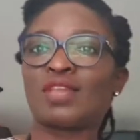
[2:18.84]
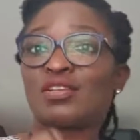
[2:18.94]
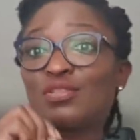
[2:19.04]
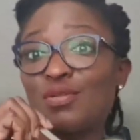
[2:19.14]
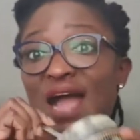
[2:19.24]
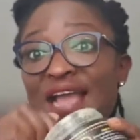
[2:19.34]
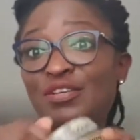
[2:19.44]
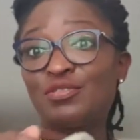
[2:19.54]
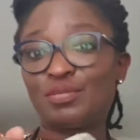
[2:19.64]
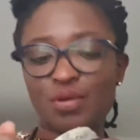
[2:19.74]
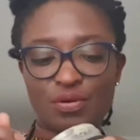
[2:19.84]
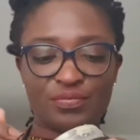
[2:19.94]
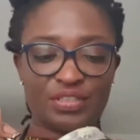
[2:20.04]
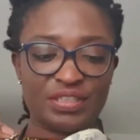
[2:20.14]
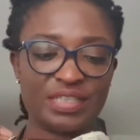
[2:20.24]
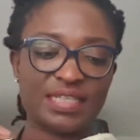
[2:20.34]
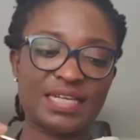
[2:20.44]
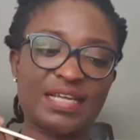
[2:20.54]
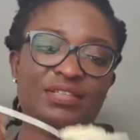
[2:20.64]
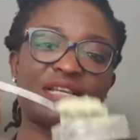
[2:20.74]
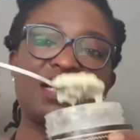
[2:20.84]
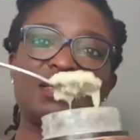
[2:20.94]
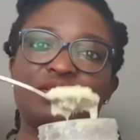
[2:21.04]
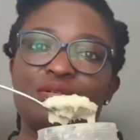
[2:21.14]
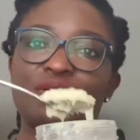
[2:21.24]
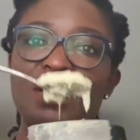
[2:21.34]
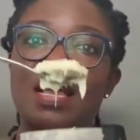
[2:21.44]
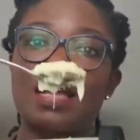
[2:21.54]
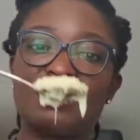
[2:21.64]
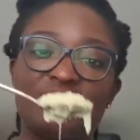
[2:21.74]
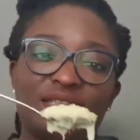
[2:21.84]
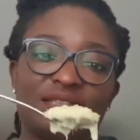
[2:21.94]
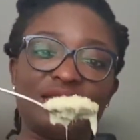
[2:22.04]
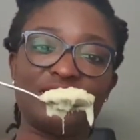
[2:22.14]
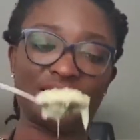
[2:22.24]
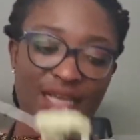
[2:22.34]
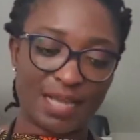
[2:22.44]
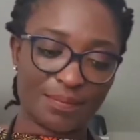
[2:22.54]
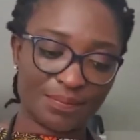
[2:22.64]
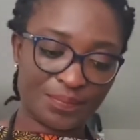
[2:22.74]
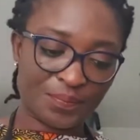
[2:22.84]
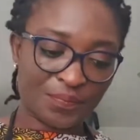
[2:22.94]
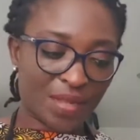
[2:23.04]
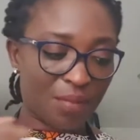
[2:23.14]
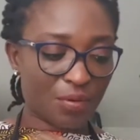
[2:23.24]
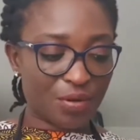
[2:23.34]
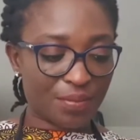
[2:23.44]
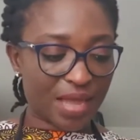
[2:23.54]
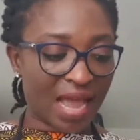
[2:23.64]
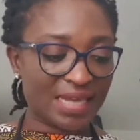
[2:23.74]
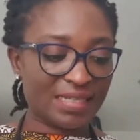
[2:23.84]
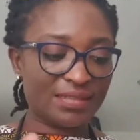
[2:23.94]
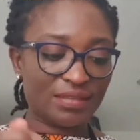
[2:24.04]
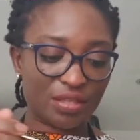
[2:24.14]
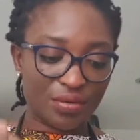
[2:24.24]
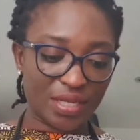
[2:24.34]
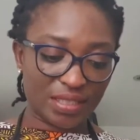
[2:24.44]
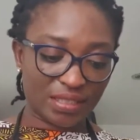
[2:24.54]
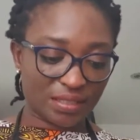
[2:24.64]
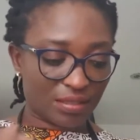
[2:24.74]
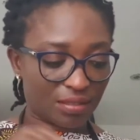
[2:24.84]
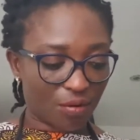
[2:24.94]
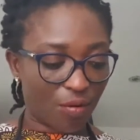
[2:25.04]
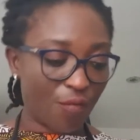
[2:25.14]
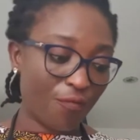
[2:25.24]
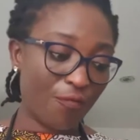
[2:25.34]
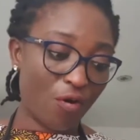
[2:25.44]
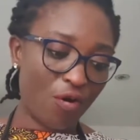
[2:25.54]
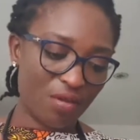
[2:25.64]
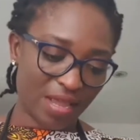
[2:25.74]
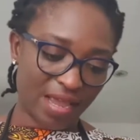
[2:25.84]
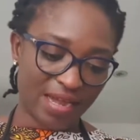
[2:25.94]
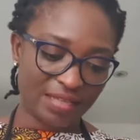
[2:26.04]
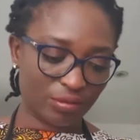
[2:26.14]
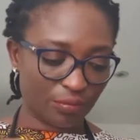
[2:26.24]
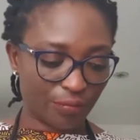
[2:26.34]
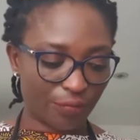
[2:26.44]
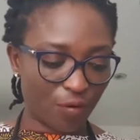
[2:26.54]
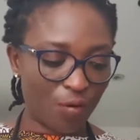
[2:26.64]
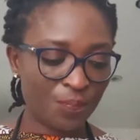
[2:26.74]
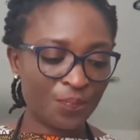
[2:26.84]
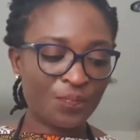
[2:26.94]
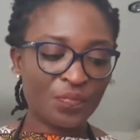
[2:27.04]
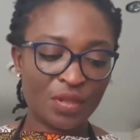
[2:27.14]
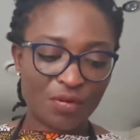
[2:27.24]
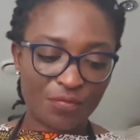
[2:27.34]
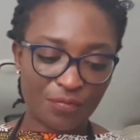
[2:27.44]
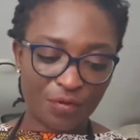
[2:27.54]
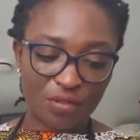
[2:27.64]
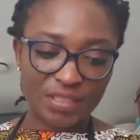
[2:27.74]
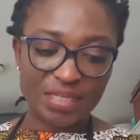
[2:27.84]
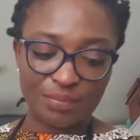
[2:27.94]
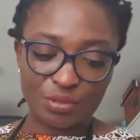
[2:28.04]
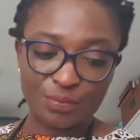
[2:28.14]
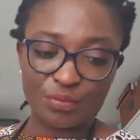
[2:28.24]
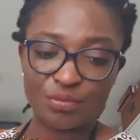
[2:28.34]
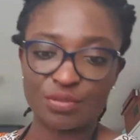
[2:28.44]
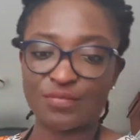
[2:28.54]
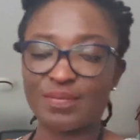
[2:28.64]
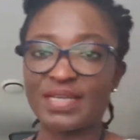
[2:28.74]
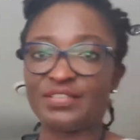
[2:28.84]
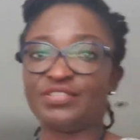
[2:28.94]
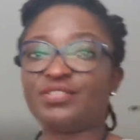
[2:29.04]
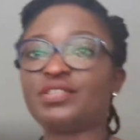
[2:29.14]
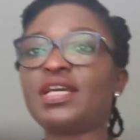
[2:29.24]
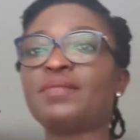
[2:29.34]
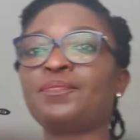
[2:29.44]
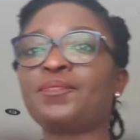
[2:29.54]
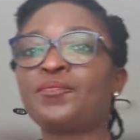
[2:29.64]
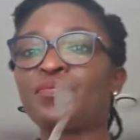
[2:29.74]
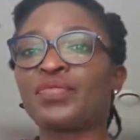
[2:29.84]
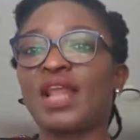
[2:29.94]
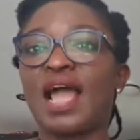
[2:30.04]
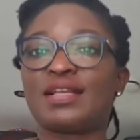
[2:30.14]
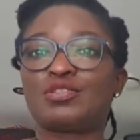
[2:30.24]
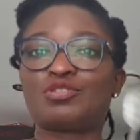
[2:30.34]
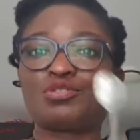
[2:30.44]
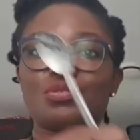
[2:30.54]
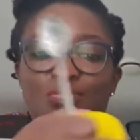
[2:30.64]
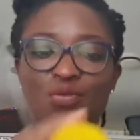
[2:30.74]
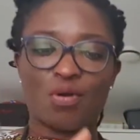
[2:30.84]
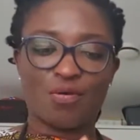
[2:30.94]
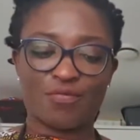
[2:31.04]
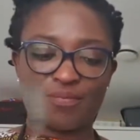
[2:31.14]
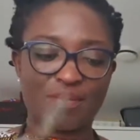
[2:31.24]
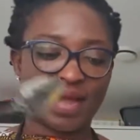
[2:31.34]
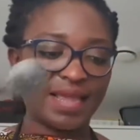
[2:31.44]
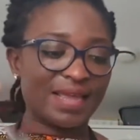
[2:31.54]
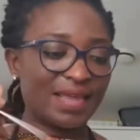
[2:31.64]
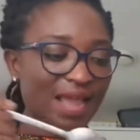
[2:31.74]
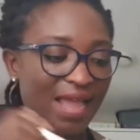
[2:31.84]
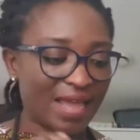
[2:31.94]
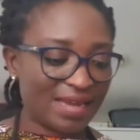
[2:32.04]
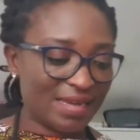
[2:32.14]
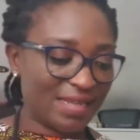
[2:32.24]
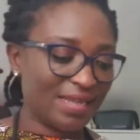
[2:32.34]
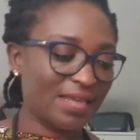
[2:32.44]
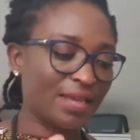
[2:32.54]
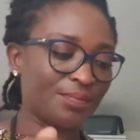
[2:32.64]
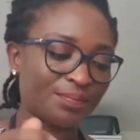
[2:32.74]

so I use more of ginger than I use garlic. So this is I'm going to be adding 3 or 4, yeah, let's do 4 tablespoons of my ginger and 2 of my garlic.